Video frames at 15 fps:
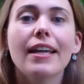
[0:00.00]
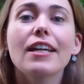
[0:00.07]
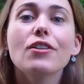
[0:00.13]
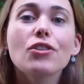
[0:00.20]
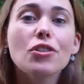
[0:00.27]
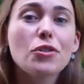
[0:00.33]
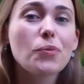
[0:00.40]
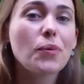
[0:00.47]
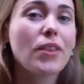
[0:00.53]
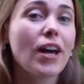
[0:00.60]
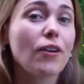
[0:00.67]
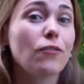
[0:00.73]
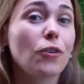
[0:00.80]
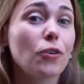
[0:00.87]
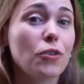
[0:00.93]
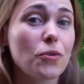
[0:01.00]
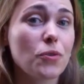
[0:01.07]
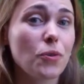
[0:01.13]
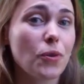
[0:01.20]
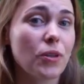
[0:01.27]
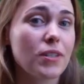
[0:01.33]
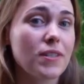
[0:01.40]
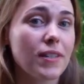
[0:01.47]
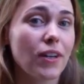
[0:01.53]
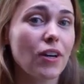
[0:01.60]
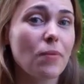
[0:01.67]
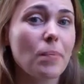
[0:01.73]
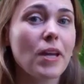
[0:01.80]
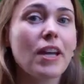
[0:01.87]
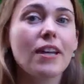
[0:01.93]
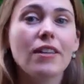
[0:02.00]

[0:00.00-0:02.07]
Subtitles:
issues with high fructose corn syrup.